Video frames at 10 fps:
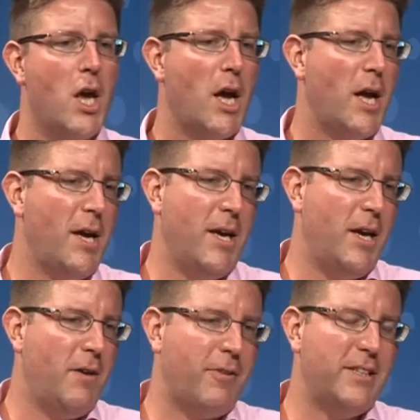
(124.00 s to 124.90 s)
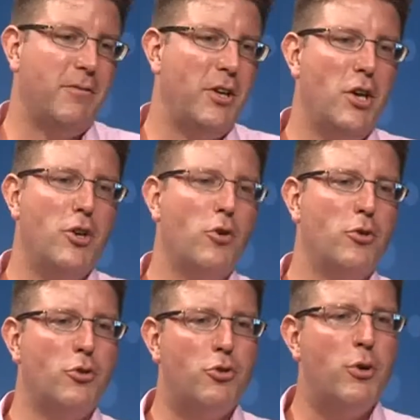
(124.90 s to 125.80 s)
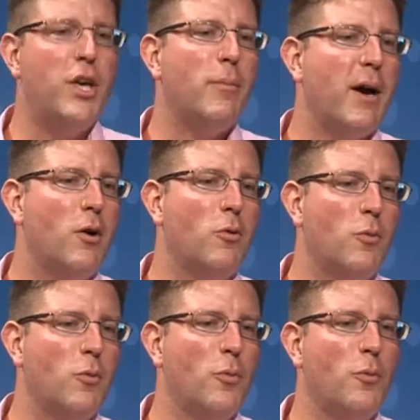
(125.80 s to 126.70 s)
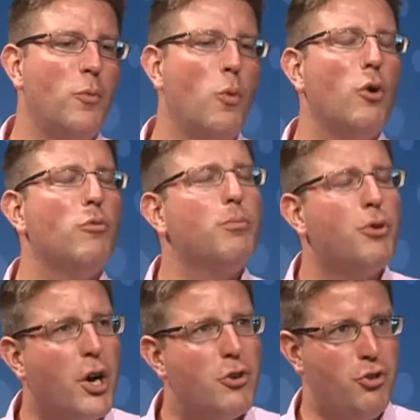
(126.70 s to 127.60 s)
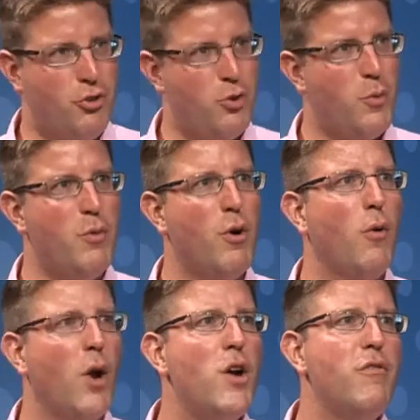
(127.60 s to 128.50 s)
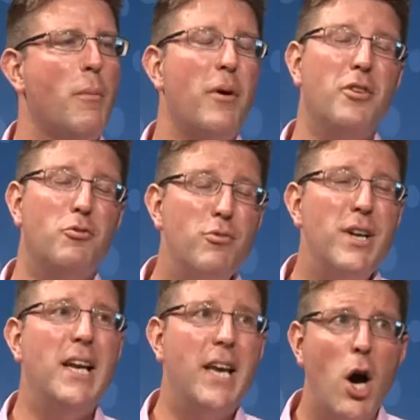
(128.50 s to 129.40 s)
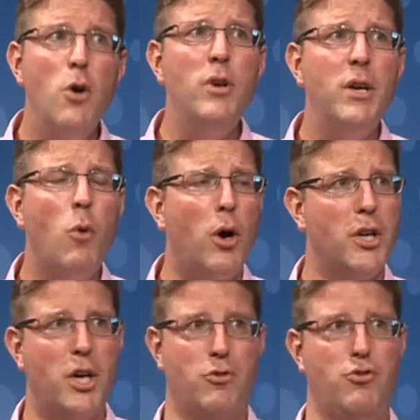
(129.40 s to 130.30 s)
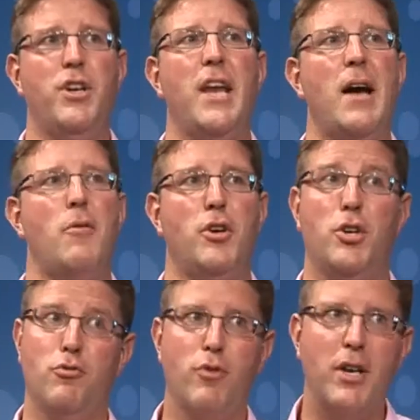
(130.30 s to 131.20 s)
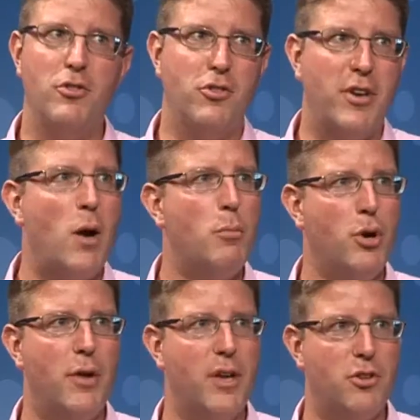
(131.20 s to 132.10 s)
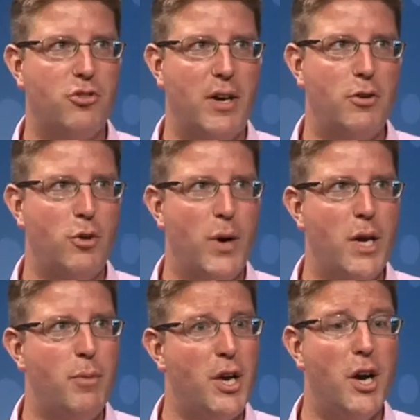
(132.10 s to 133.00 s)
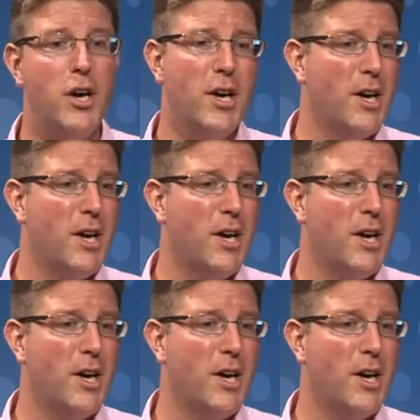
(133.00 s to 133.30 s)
Effectively, you know, you're talking about what production should we roll over, but there's really only one country now that can raise its output, mm-hmm. and that's Saudi Arabia.